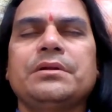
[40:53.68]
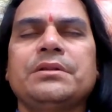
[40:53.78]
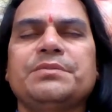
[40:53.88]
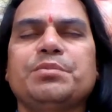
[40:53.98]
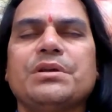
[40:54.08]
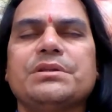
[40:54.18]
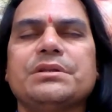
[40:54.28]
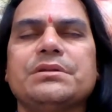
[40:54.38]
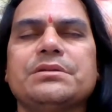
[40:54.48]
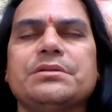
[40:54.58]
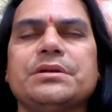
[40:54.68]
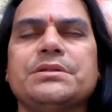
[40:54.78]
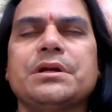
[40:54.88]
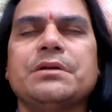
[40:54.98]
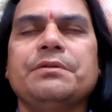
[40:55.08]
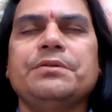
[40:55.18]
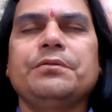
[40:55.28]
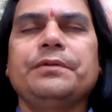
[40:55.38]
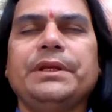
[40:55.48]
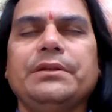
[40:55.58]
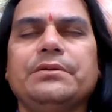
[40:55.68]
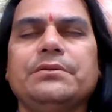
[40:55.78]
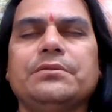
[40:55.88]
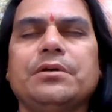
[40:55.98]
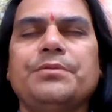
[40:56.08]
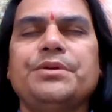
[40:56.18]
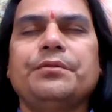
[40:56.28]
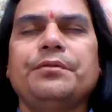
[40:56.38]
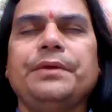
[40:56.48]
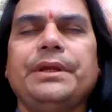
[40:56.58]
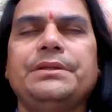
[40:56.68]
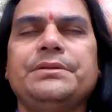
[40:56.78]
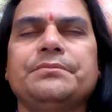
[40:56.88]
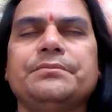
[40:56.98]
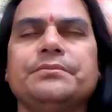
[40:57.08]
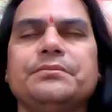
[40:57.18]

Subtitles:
in this process. Start with your feet. Observe your feet,